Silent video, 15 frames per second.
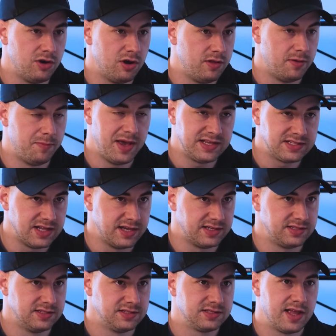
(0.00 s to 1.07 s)
learn the best
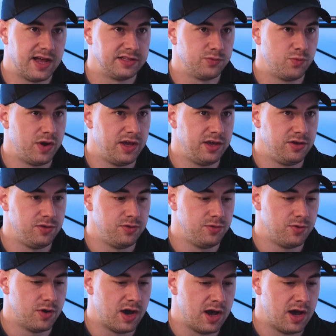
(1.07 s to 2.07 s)
lessons. That's where you